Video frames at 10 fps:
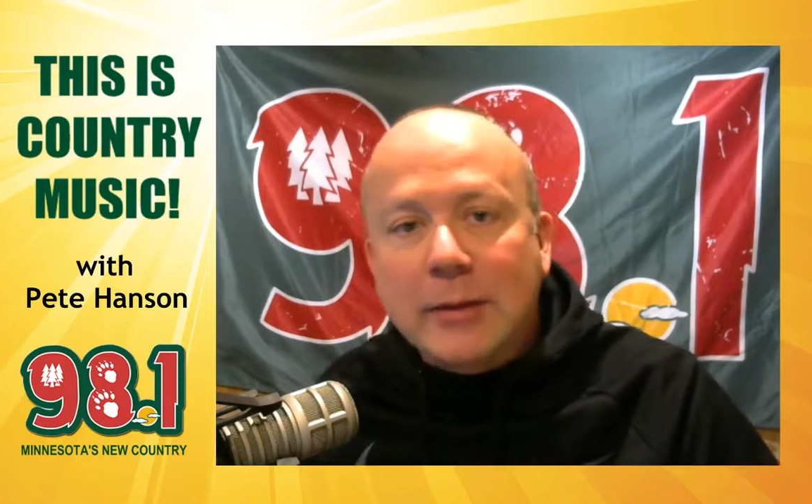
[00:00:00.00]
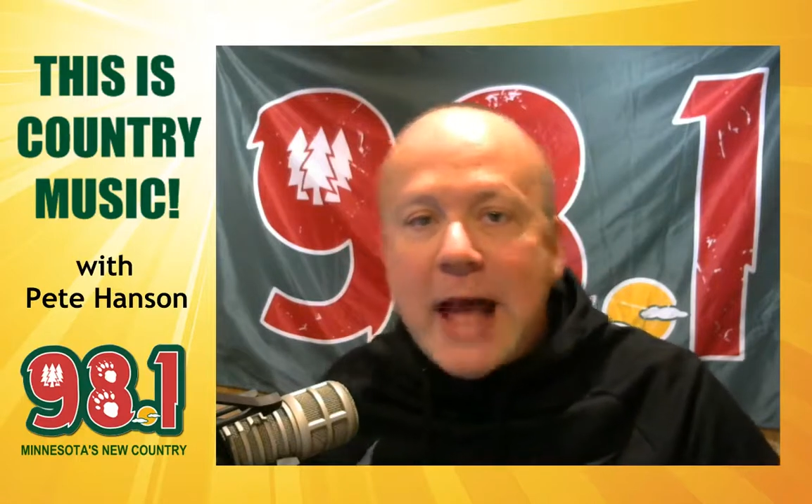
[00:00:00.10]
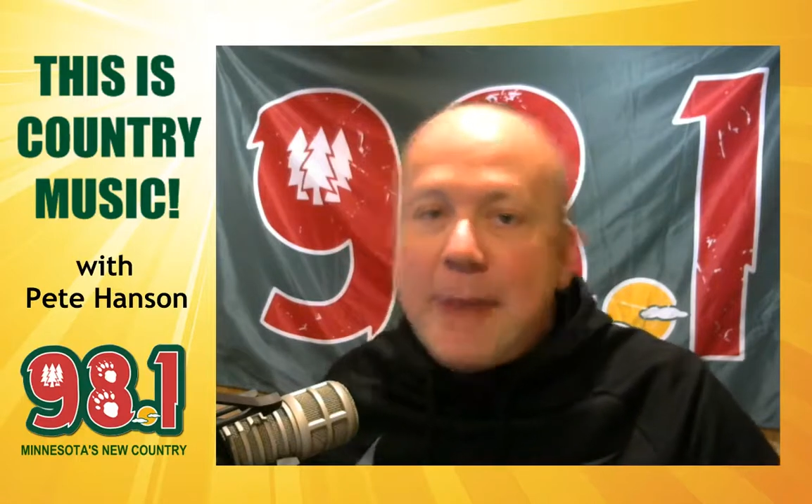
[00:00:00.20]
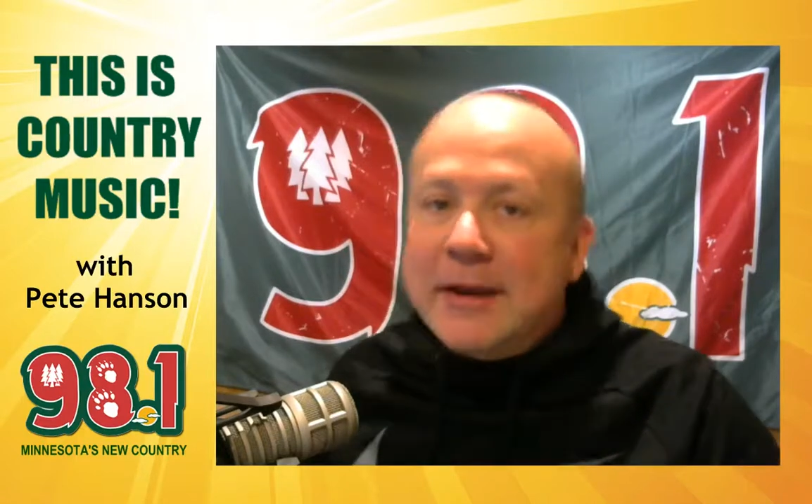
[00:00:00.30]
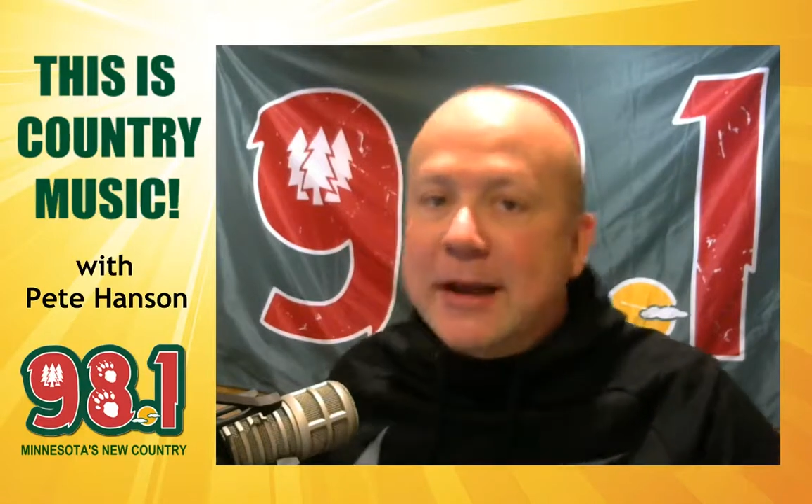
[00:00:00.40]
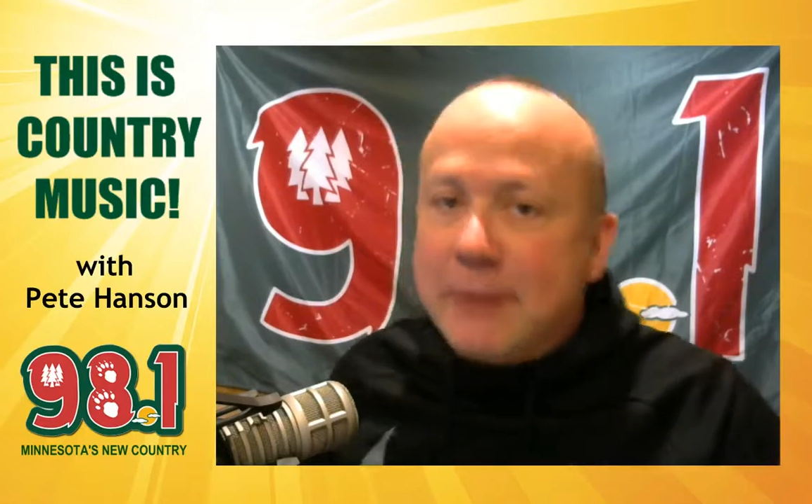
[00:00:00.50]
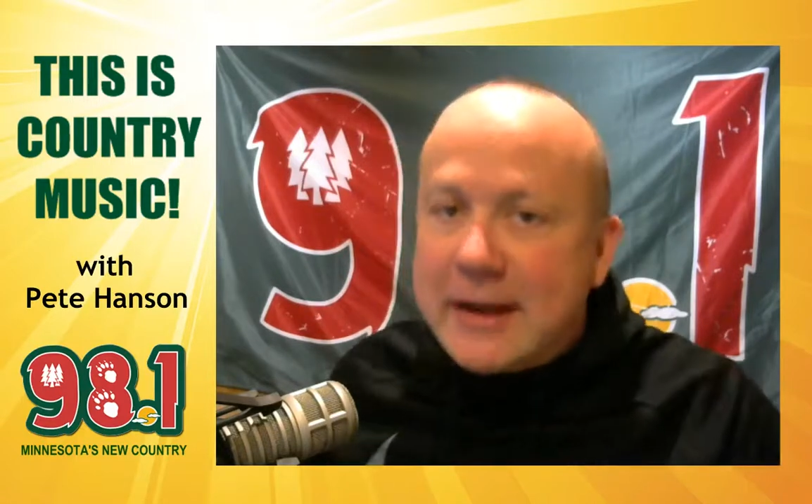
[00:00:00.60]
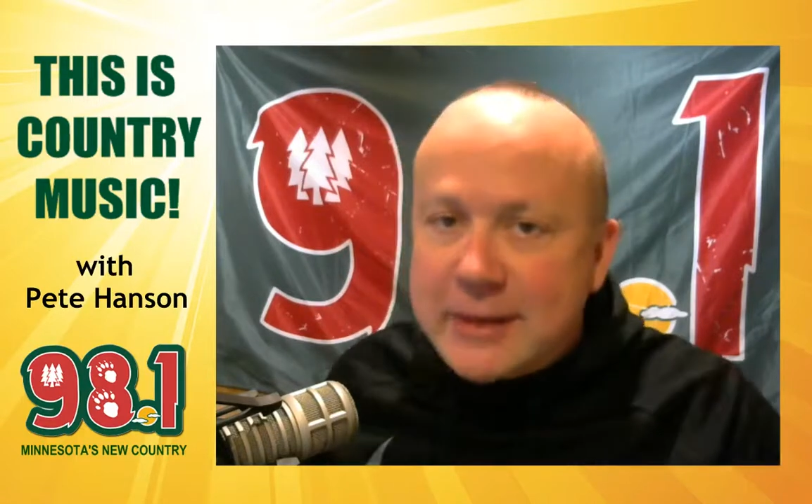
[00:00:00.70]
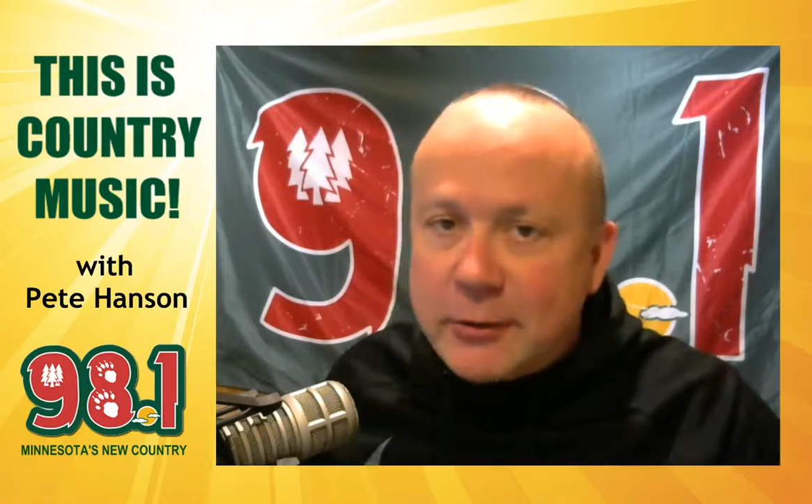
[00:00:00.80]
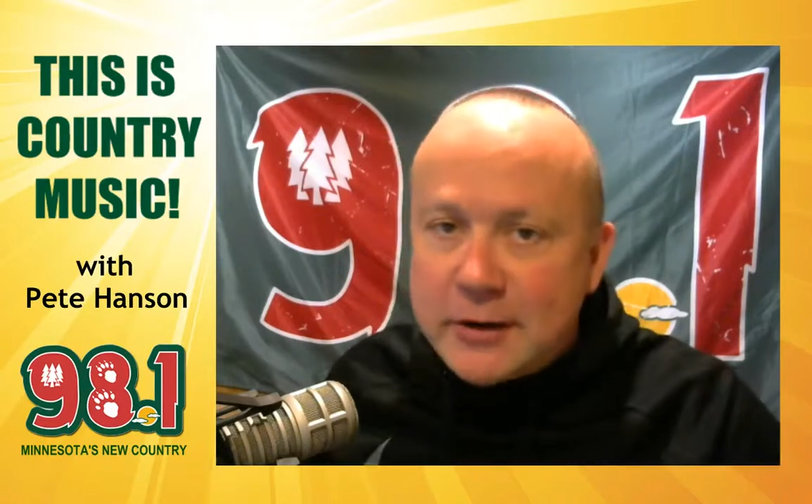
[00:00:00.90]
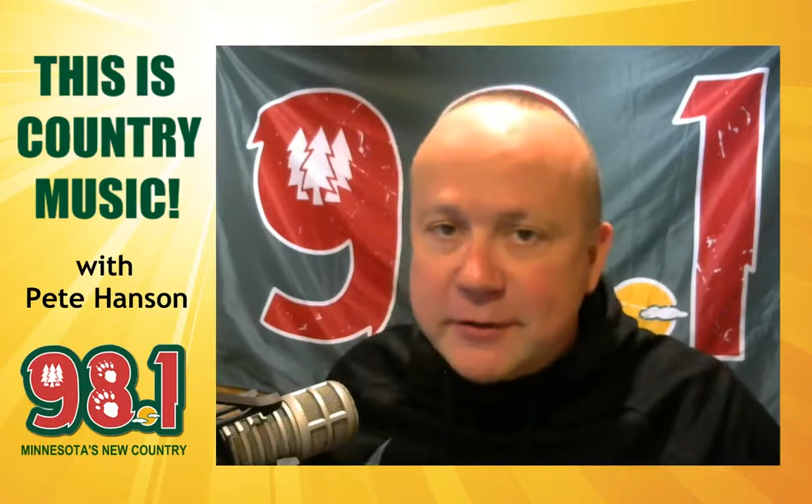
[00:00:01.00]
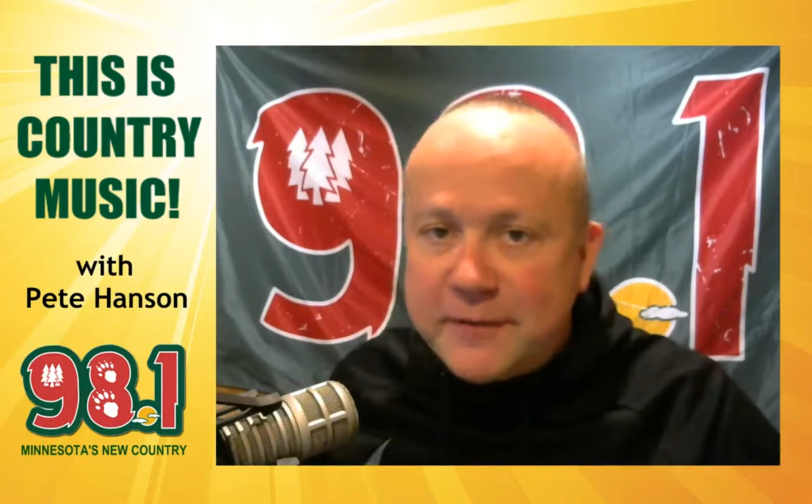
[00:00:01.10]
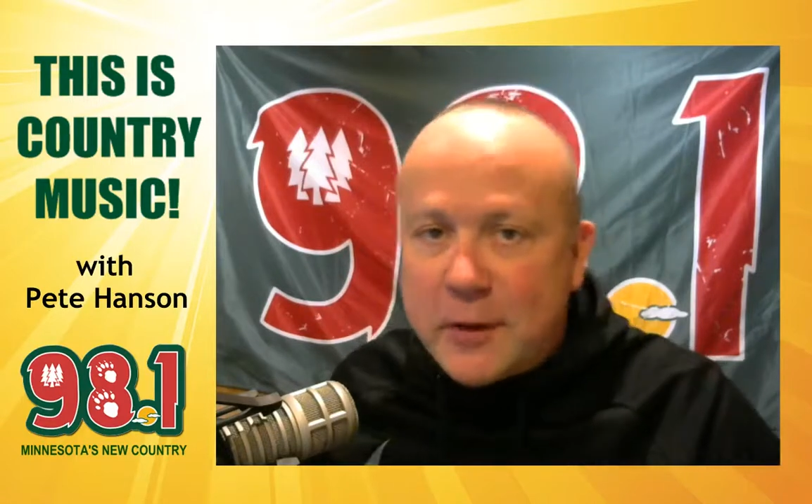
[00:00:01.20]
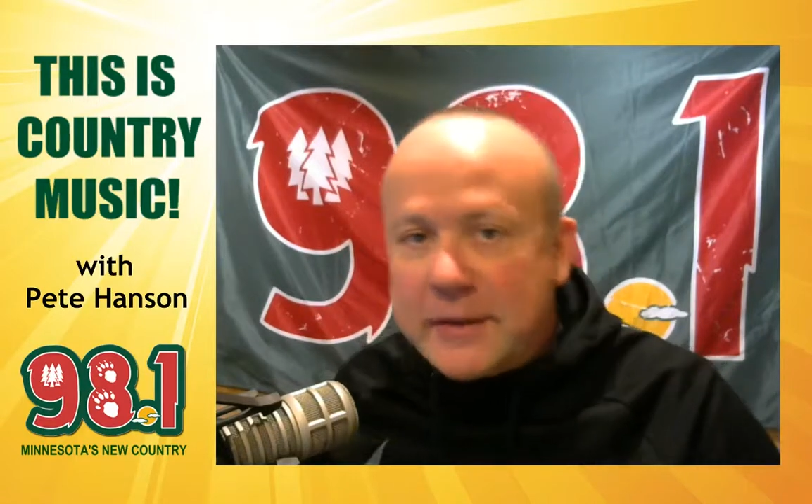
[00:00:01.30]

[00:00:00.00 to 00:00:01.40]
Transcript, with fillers: app and get it right there on your phone.